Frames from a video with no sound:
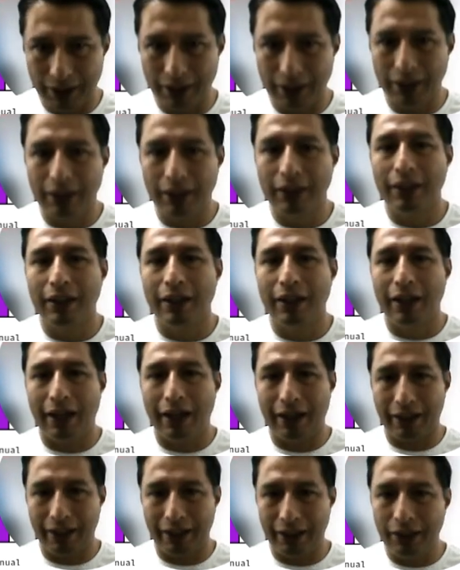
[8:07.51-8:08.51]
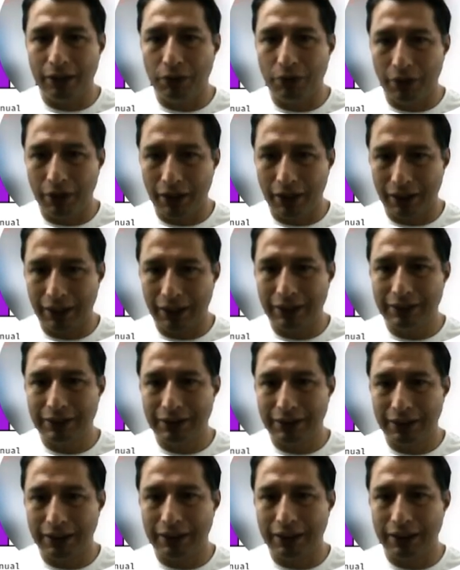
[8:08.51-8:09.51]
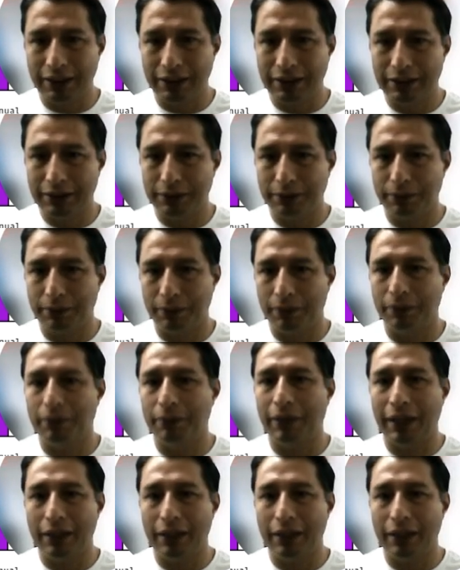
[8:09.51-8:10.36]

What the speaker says: Again, we can see these values